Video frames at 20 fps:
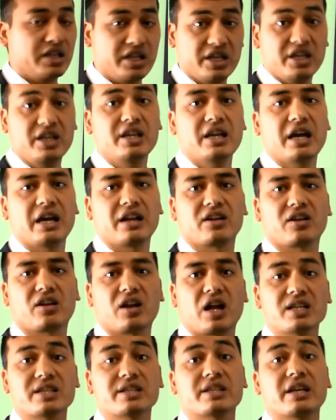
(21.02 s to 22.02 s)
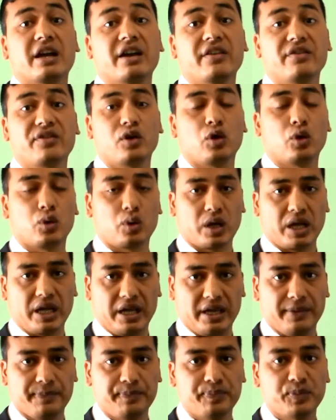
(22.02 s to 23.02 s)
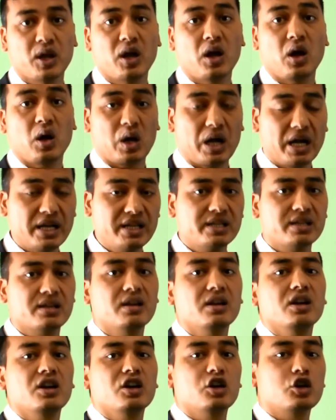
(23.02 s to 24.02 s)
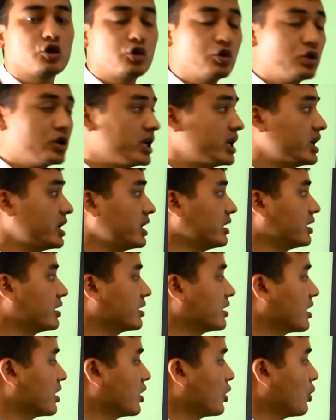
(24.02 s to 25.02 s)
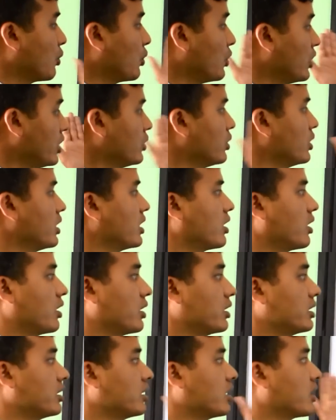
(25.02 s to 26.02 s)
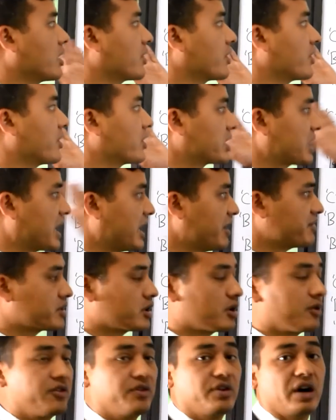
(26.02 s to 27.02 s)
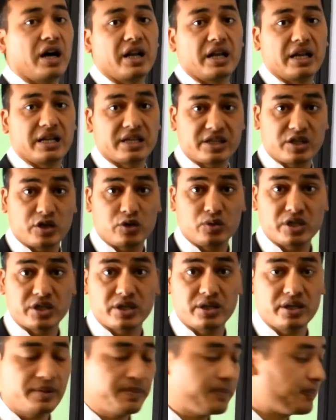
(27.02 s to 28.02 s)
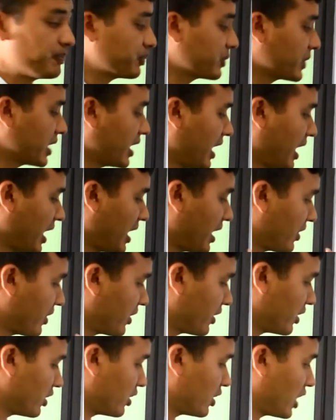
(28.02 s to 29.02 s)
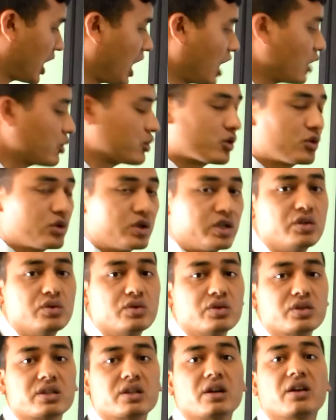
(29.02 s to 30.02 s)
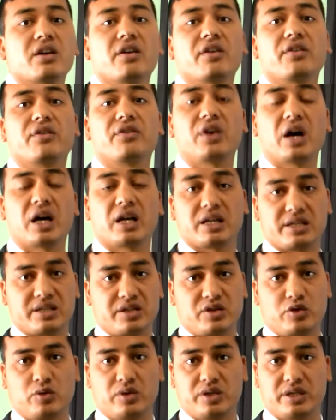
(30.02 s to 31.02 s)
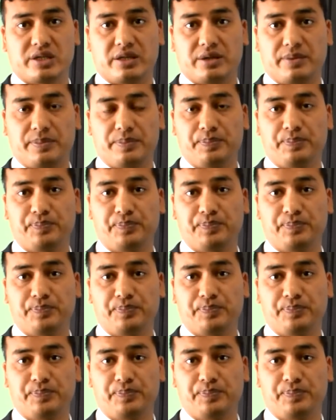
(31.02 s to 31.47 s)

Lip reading: E, and class F or K, right? Today we will learn the types of fire extinguisher and how to use fire extinguisher.